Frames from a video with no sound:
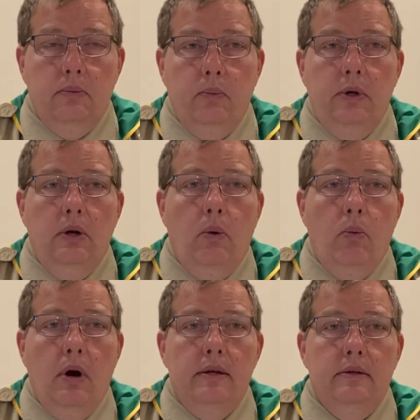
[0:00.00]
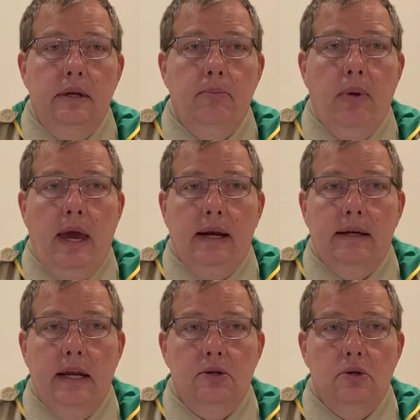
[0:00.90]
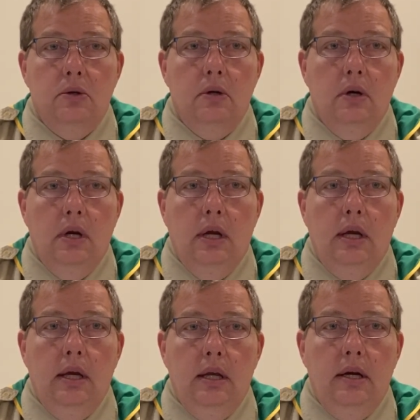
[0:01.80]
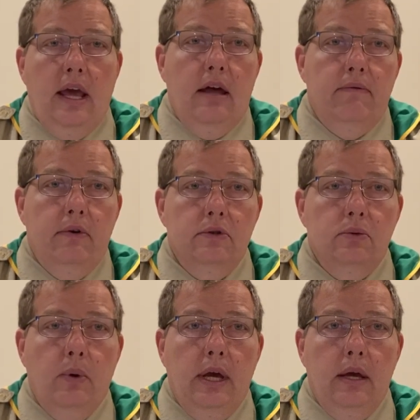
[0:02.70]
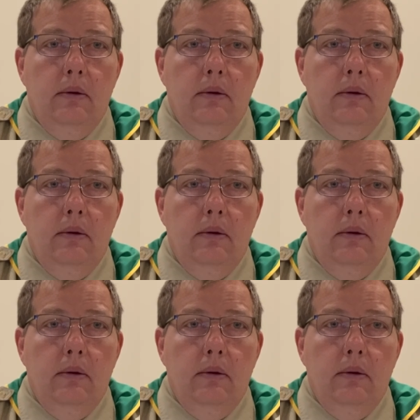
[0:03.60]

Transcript: We don't want to impact nature in an adverse way.